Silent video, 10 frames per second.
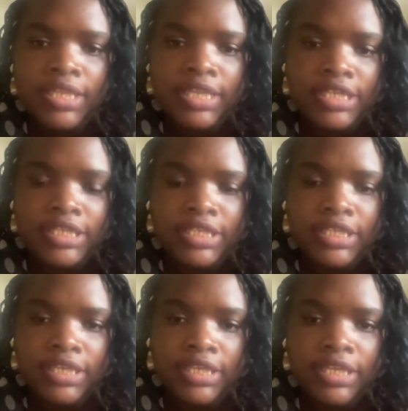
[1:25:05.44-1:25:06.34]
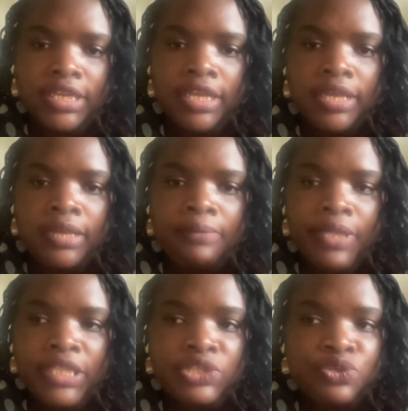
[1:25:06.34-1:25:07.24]
that I share the link,
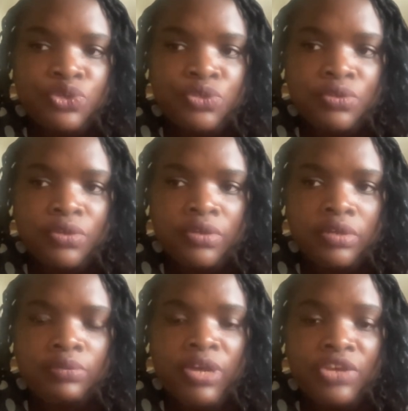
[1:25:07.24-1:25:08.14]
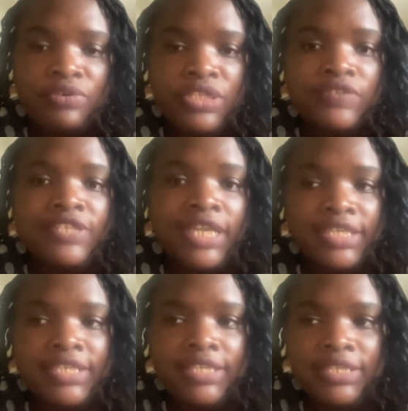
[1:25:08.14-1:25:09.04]
but there's also a wide range of
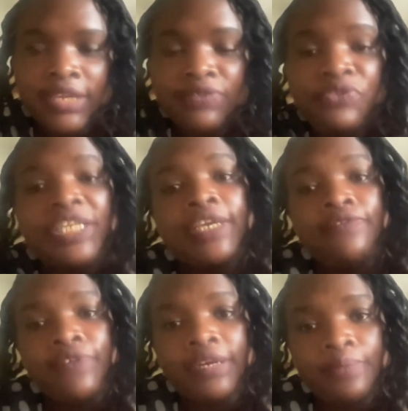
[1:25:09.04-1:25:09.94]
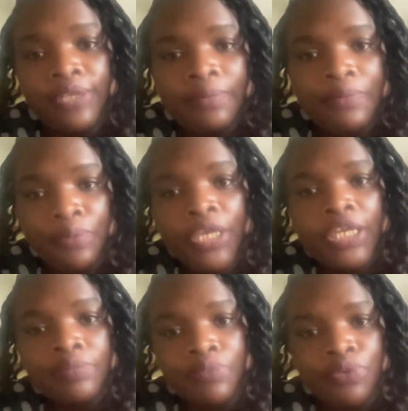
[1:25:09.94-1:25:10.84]
data sets that are freely available that people
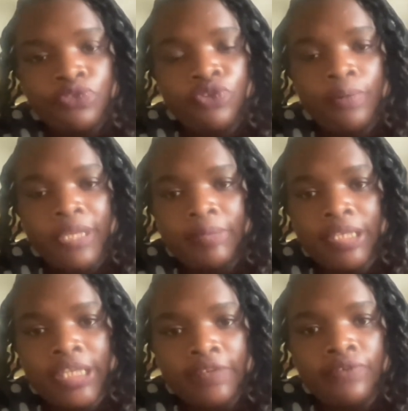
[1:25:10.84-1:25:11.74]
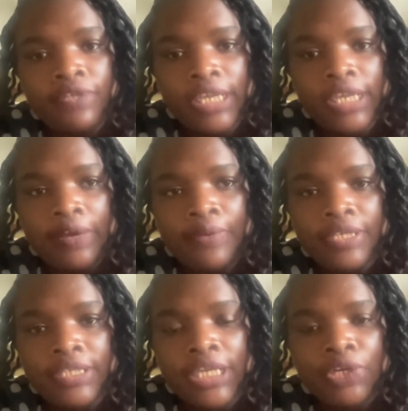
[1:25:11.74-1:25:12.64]
can build from, especially for their
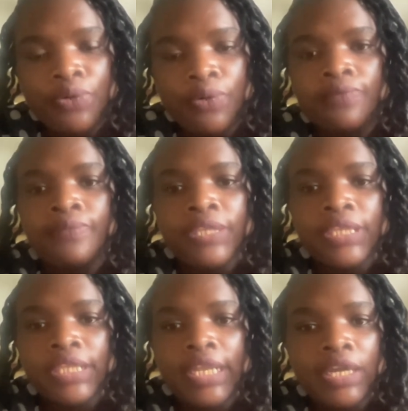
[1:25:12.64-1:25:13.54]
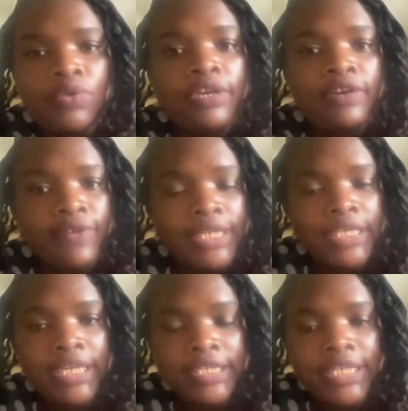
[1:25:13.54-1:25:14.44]
languages. I know that Lacuna
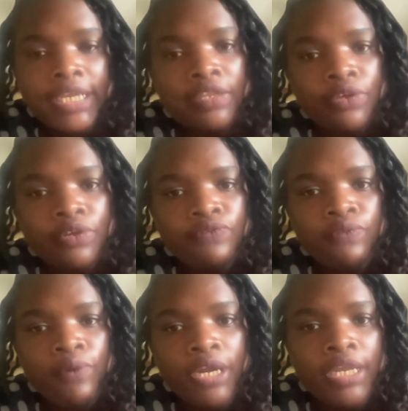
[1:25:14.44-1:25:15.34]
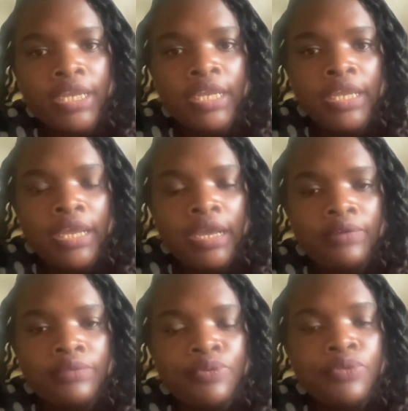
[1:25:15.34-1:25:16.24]
Funding has done a lot of work
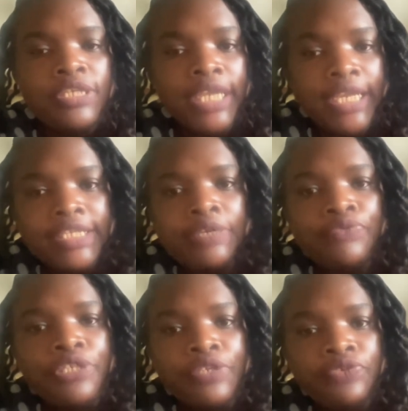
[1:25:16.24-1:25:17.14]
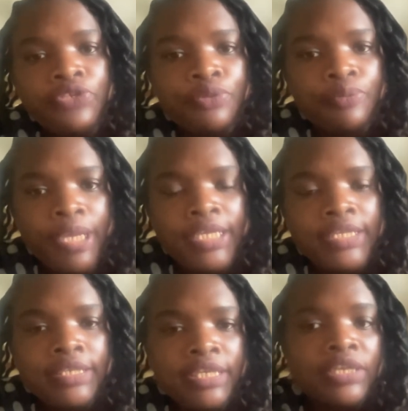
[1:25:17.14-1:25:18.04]
on building data sets for different
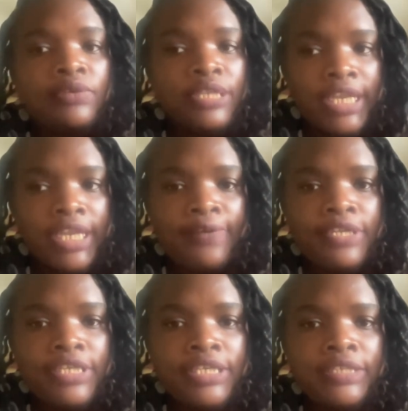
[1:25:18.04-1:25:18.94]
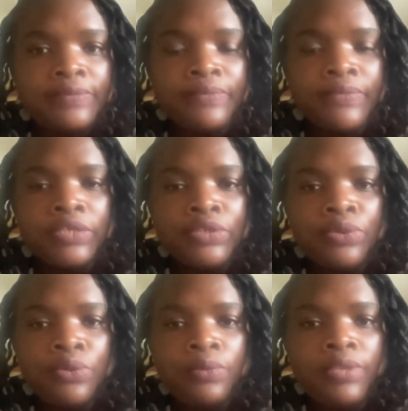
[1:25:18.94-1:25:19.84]
domains, including languages.
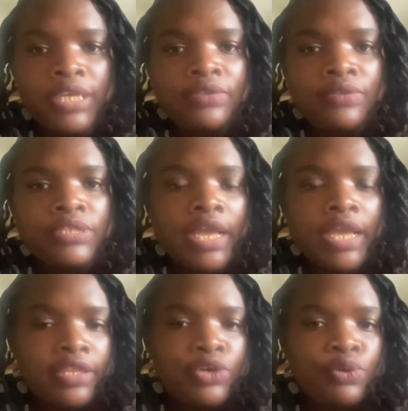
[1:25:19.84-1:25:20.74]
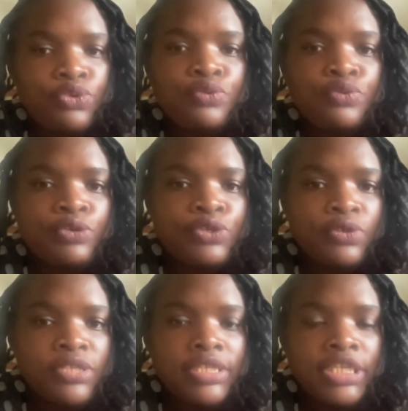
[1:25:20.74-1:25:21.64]
So that those are other go-to
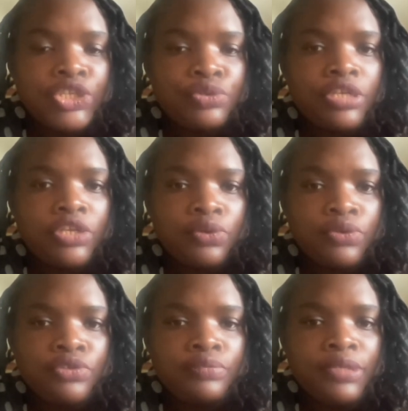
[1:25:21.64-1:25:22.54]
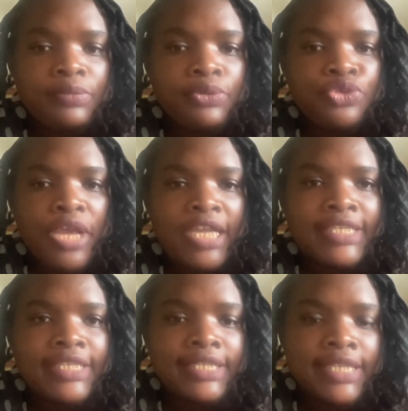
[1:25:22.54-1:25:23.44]
resources that you can go to be able to
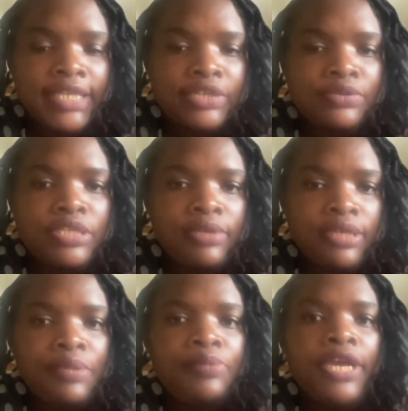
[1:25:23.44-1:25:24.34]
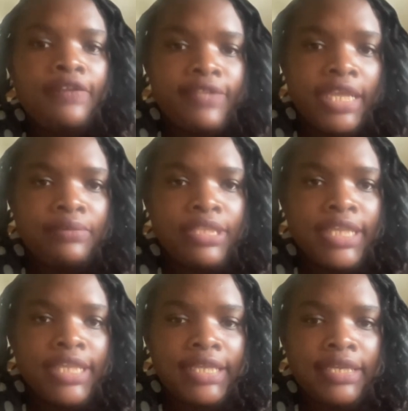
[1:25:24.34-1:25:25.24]
access data, to see what people have done with the
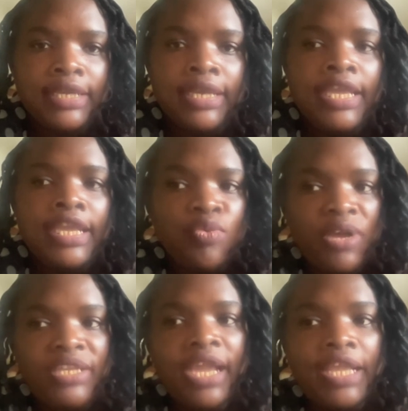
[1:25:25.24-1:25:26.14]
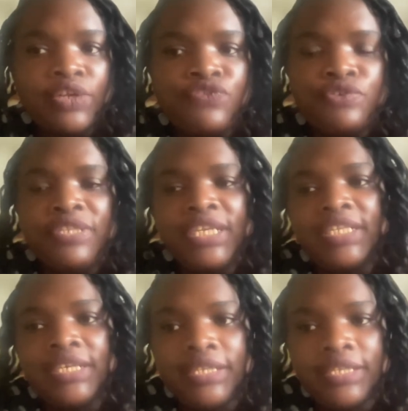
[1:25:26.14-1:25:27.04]
data and what kind of use
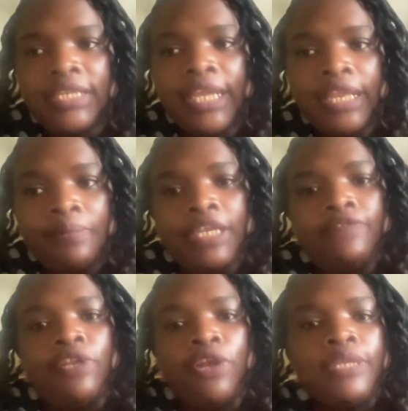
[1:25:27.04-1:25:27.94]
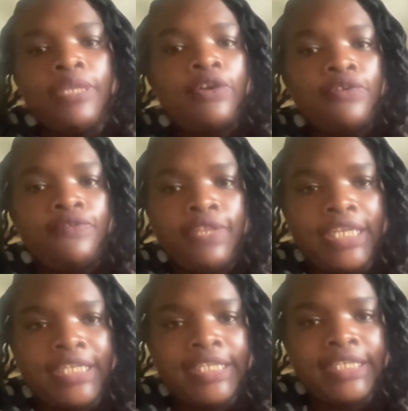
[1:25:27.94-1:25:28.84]
cases that can be developed out of the
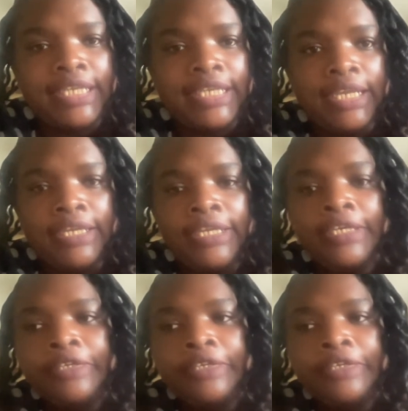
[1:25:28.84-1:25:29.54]
existing data.